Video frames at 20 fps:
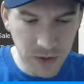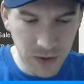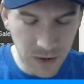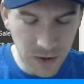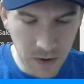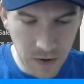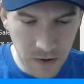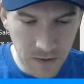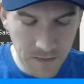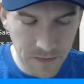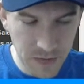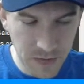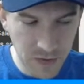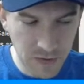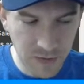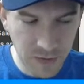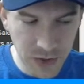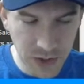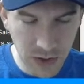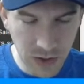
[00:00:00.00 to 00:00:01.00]
So
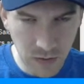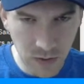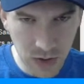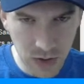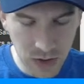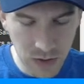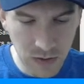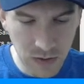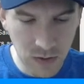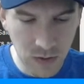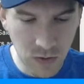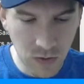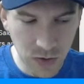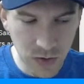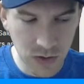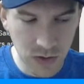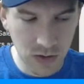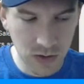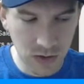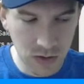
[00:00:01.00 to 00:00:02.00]
first I want to do the
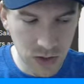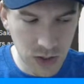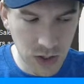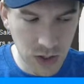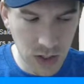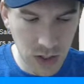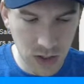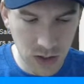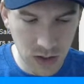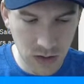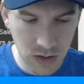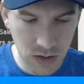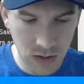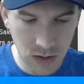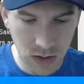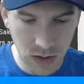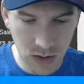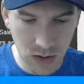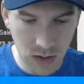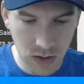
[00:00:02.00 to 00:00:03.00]
horizontal check,
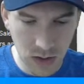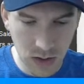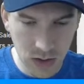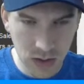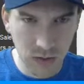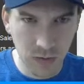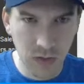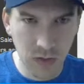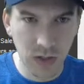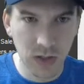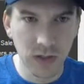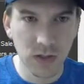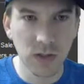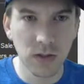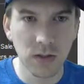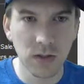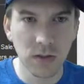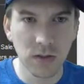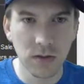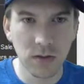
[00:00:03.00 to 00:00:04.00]
X
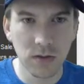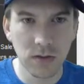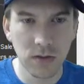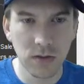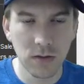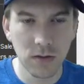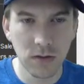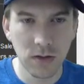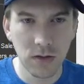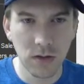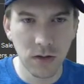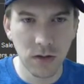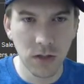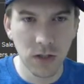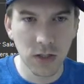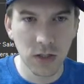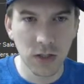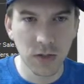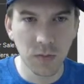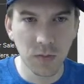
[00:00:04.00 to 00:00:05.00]
plus
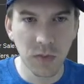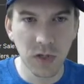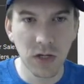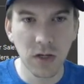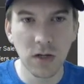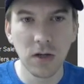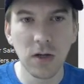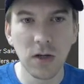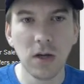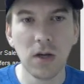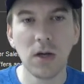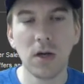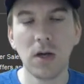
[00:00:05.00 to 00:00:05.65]
H speed,